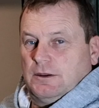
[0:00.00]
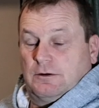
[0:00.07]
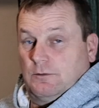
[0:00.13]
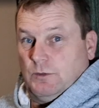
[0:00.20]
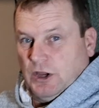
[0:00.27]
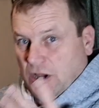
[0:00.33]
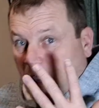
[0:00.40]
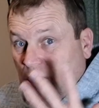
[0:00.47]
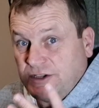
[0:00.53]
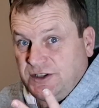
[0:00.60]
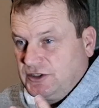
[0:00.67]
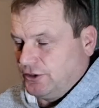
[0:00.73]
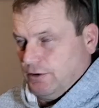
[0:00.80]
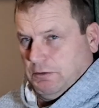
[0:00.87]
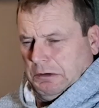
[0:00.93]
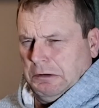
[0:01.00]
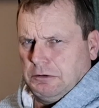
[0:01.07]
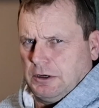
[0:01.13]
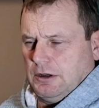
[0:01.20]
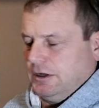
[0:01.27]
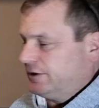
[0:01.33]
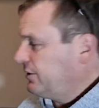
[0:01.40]
My eyes go, oh
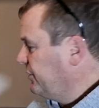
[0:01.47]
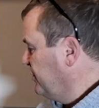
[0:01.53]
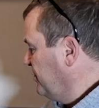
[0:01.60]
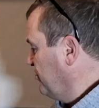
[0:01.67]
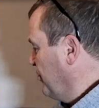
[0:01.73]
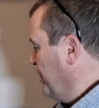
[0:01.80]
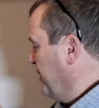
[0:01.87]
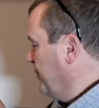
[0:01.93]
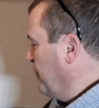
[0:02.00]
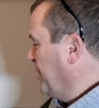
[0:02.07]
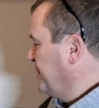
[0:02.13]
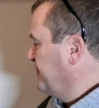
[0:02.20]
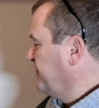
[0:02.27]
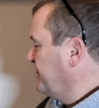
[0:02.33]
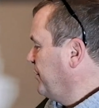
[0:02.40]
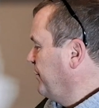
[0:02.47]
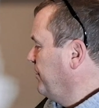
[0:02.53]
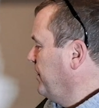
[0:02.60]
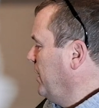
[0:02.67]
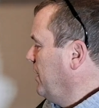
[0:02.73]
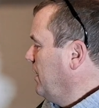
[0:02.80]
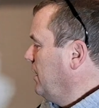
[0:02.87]
God, because it's really bright.
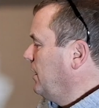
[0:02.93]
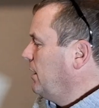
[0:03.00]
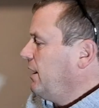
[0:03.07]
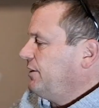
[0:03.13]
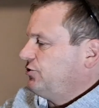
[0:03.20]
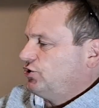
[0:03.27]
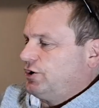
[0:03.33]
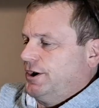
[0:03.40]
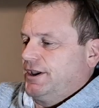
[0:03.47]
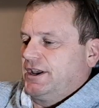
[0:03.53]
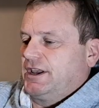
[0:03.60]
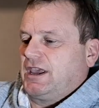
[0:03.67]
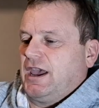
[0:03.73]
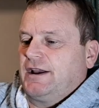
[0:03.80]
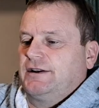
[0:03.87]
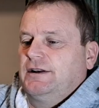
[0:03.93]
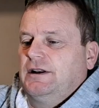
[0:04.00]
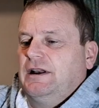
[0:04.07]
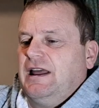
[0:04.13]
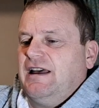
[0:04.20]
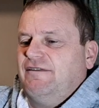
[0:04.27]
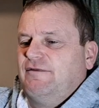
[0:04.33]
So let's try again.
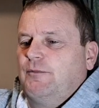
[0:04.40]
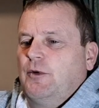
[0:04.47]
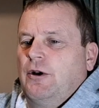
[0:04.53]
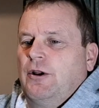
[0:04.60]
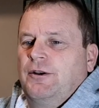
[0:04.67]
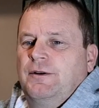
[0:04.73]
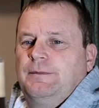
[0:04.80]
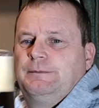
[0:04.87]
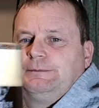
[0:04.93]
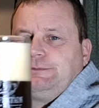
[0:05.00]
Leffe Brune.